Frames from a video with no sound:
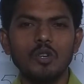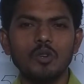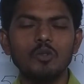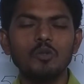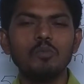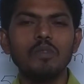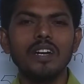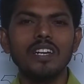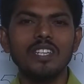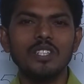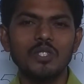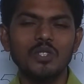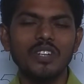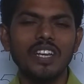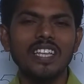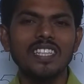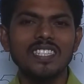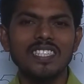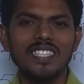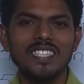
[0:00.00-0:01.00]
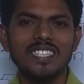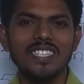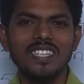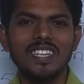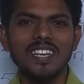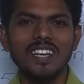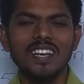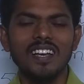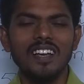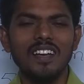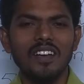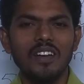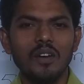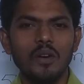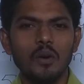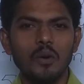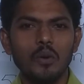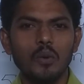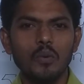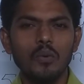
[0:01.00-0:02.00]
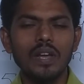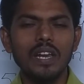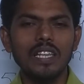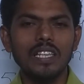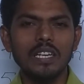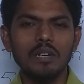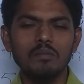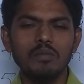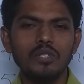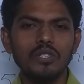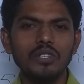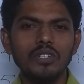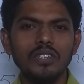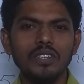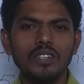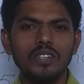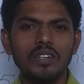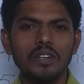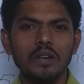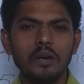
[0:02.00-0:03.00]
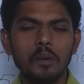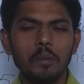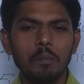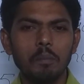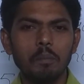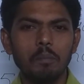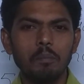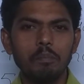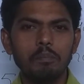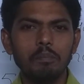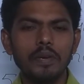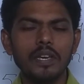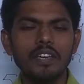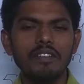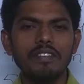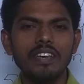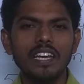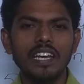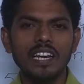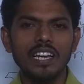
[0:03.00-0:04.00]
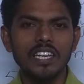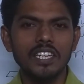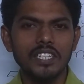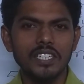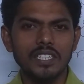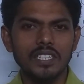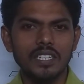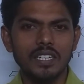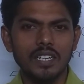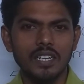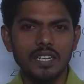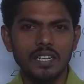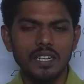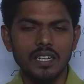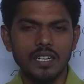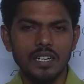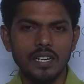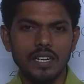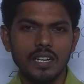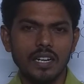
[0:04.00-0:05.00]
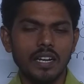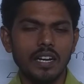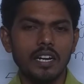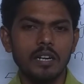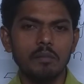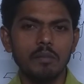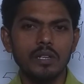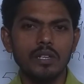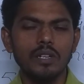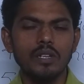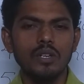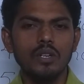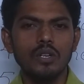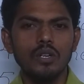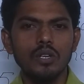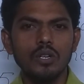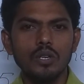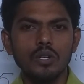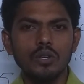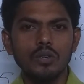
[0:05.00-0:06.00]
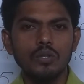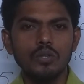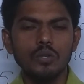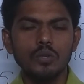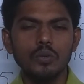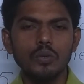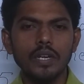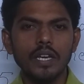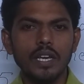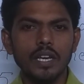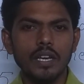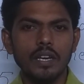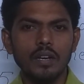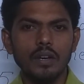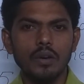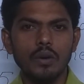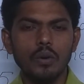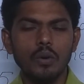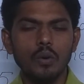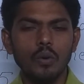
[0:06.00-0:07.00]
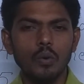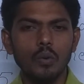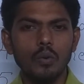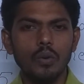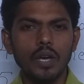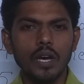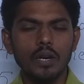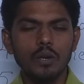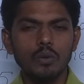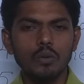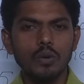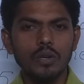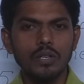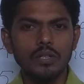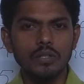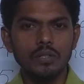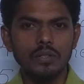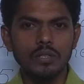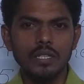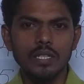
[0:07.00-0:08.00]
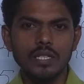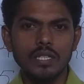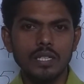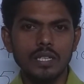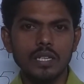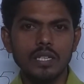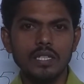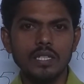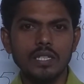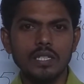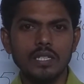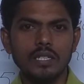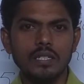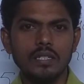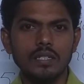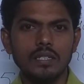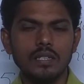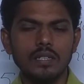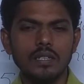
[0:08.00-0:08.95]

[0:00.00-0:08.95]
Good morning students. Welcome to PV English Academy. Today we are going to discuss